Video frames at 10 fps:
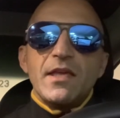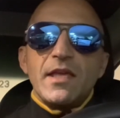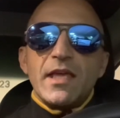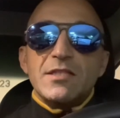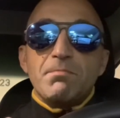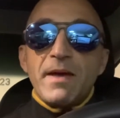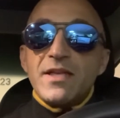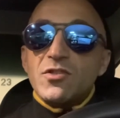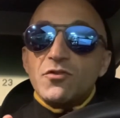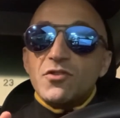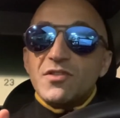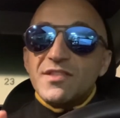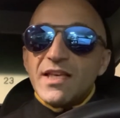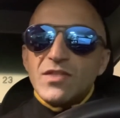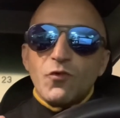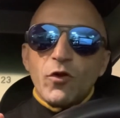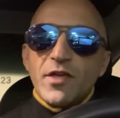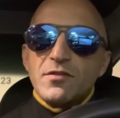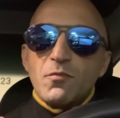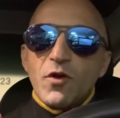is based on successful
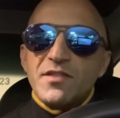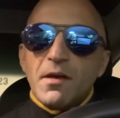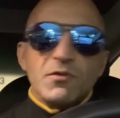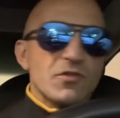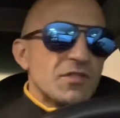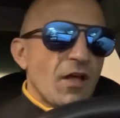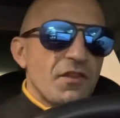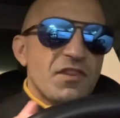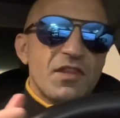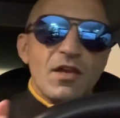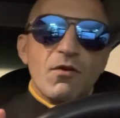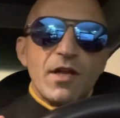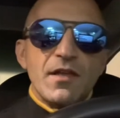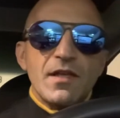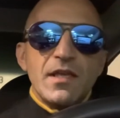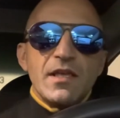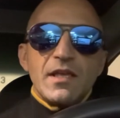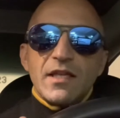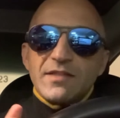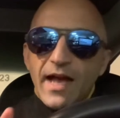customer examples. So it's not theory,
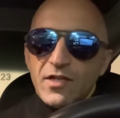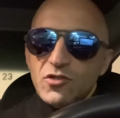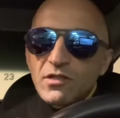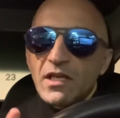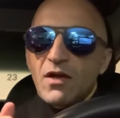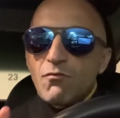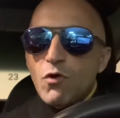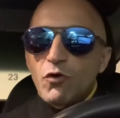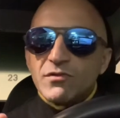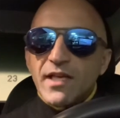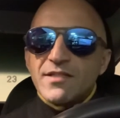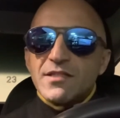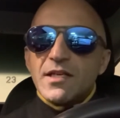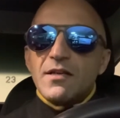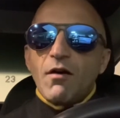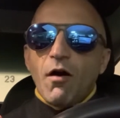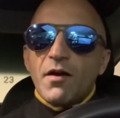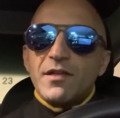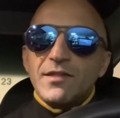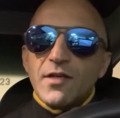it's actually a road-tested
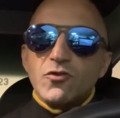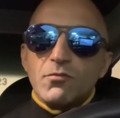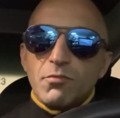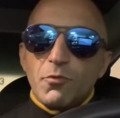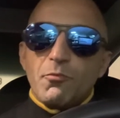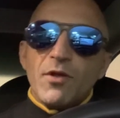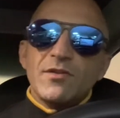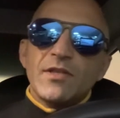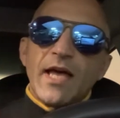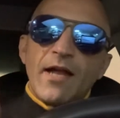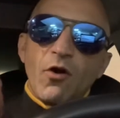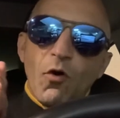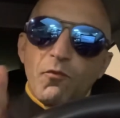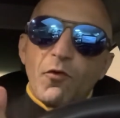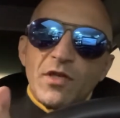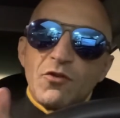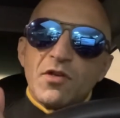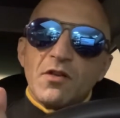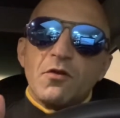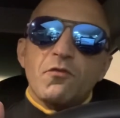architecture blueprint that hopefully you
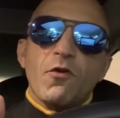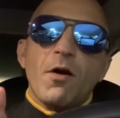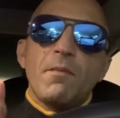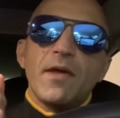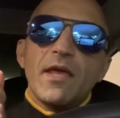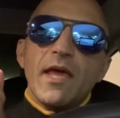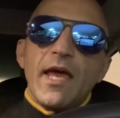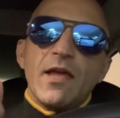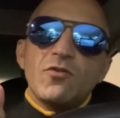can learn from and you